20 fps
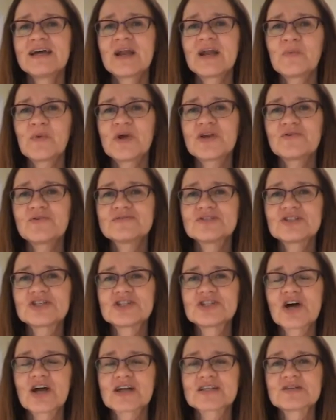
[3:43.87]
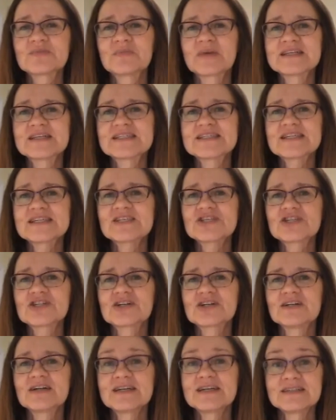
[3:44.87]
I went over to talk to my
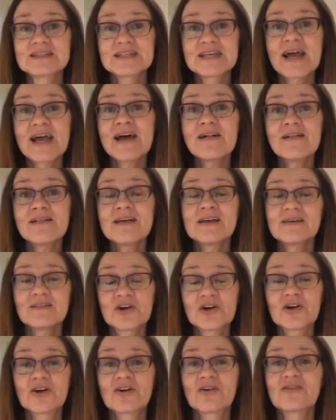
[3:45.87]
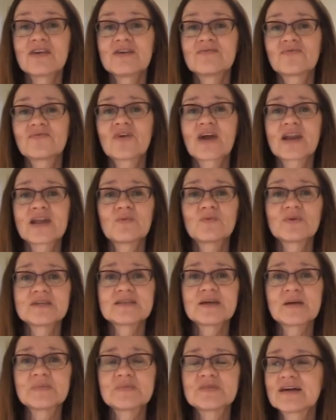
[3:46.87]
sister and tell her that Freddy
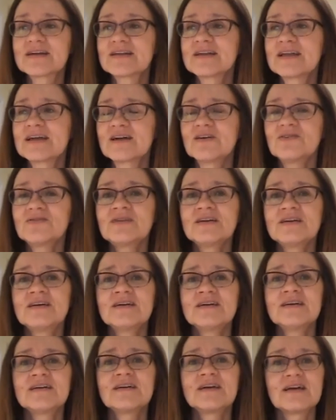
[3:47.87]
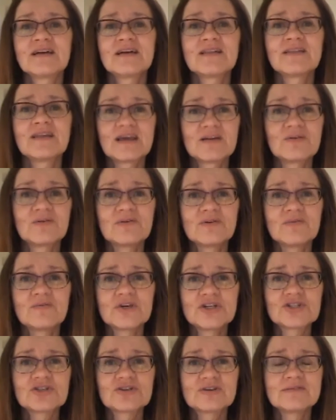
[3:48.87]
was upside down and that
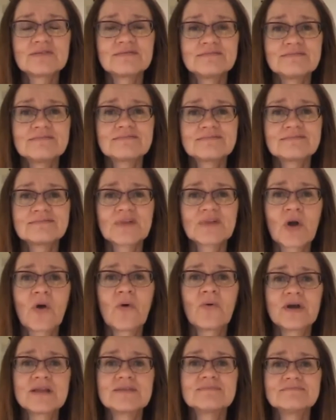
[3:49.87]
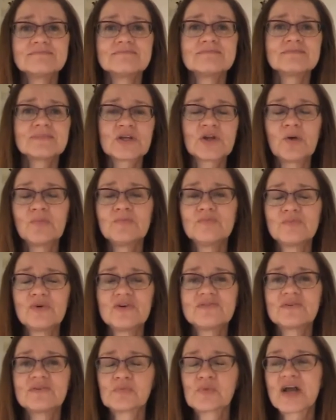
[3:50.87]
we should go and,
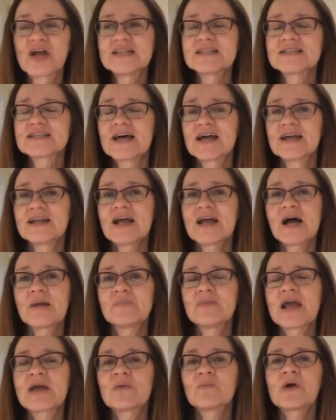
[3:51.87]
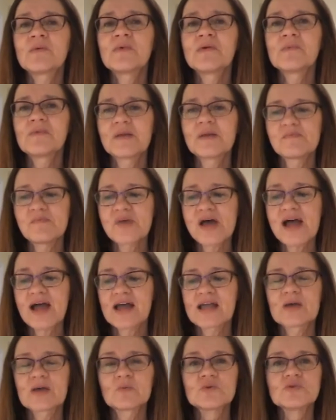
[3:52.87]
move him right side up. And when we went
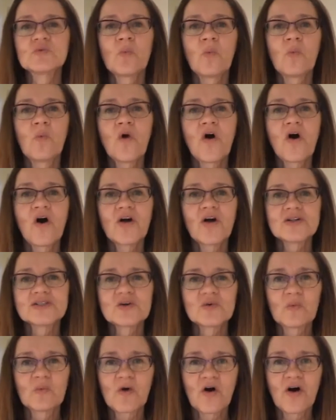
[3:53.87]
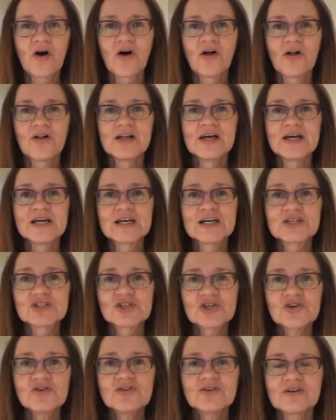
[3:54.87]
back, it was wall-to-wall
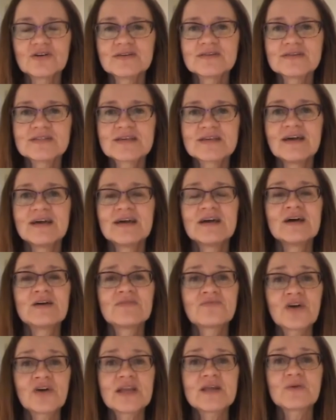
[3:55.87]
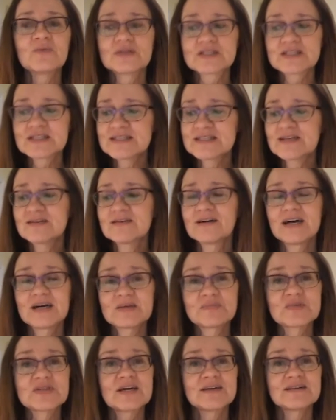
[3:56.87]
turtles. Freddy was still
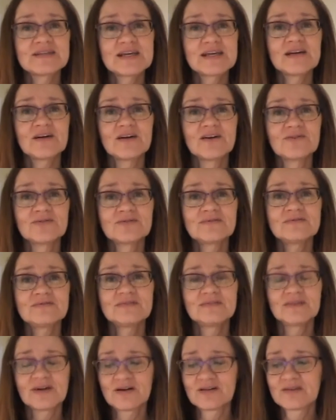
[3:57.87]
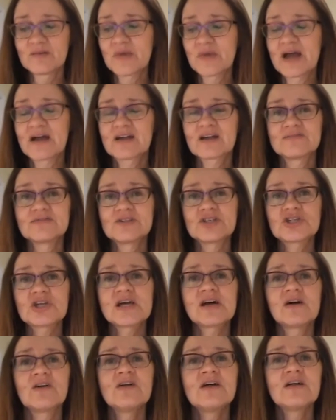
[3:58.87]
upside down on the back of the
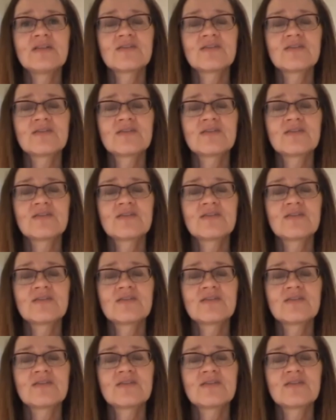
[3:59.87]
shelf.